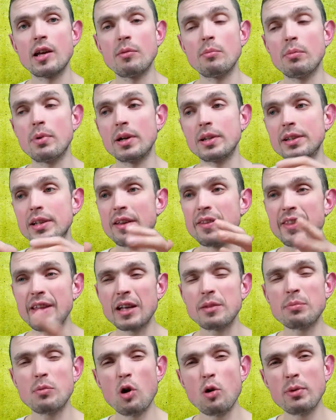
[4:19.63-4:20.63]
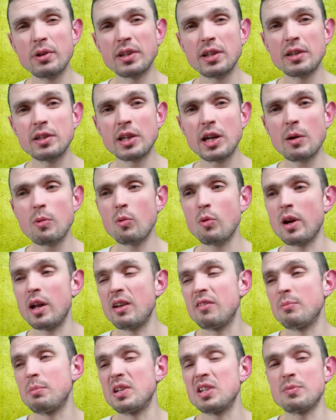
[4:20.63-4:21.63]
But at that moment in time, when
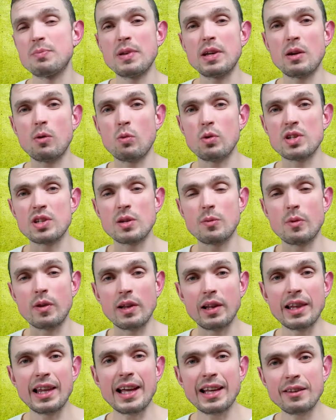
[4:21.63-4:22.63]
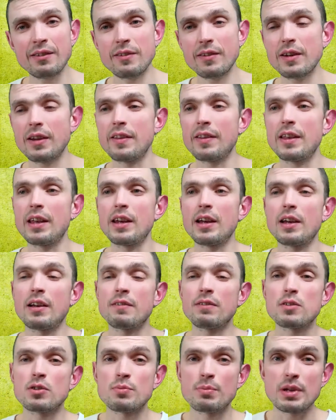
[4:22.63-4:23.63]
I've been speaking with someone in Latin and then I
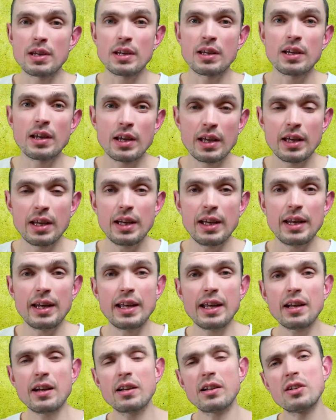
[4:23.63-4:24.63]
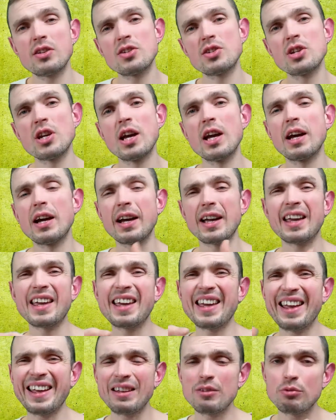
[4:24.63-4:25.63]
have to speak in English, I
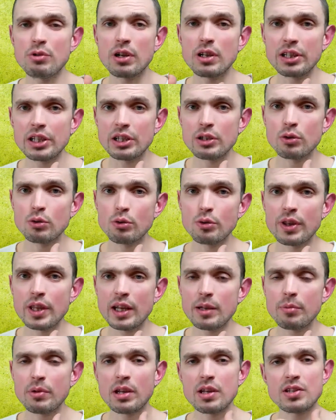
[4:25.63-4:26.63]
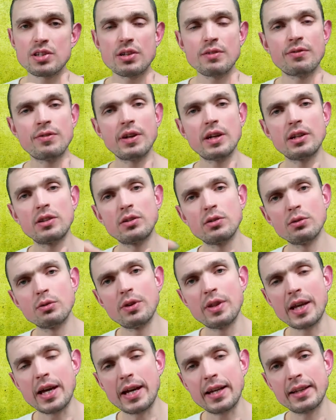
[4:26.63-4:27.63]
can't really do that because if I do
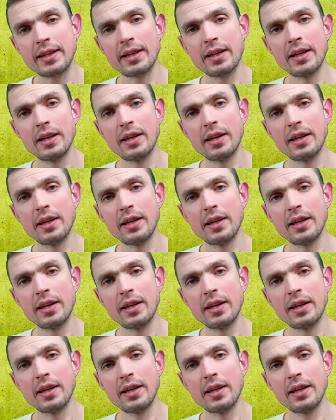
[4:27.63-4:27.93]
that,